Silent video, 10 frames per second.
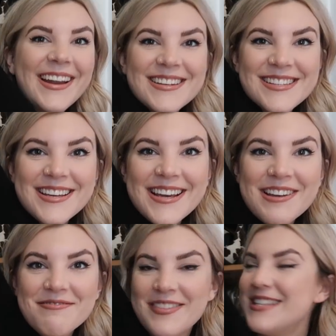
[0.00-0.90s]
It is
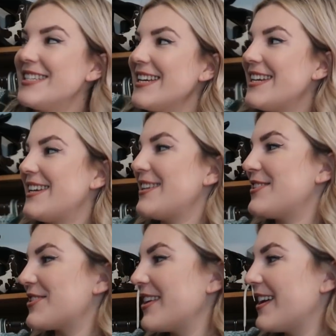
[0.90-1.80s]
a
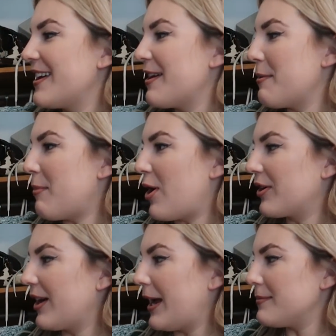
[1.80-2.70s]
vintage
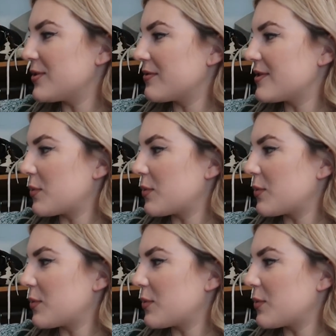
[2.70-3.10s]
monogram sort of